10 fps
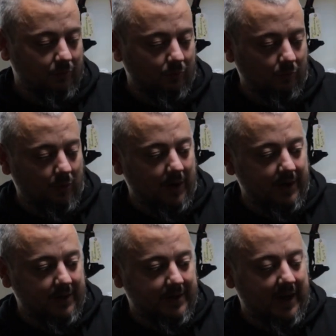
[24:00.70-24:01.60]

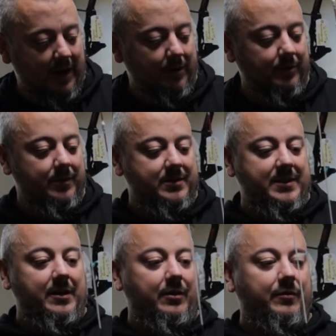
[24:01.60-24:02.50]
right down the
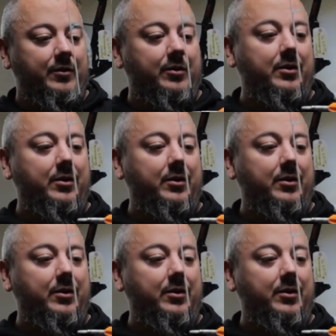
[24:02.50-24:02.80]
center of